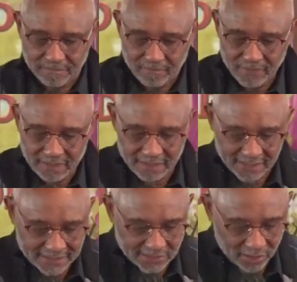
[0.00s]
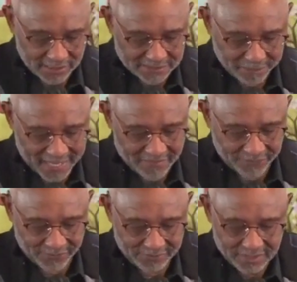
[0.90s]
Like I said, no less painful
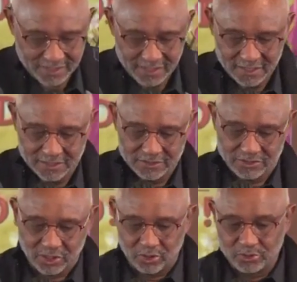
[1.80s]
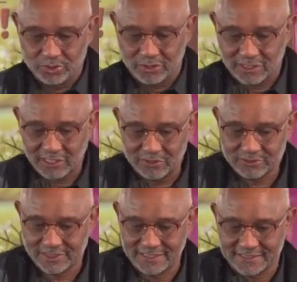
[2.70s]
to those who are close, the
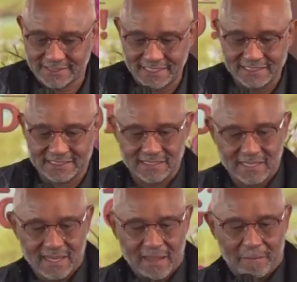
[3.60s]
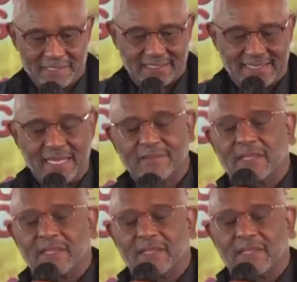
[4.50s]
deceased, but the death has a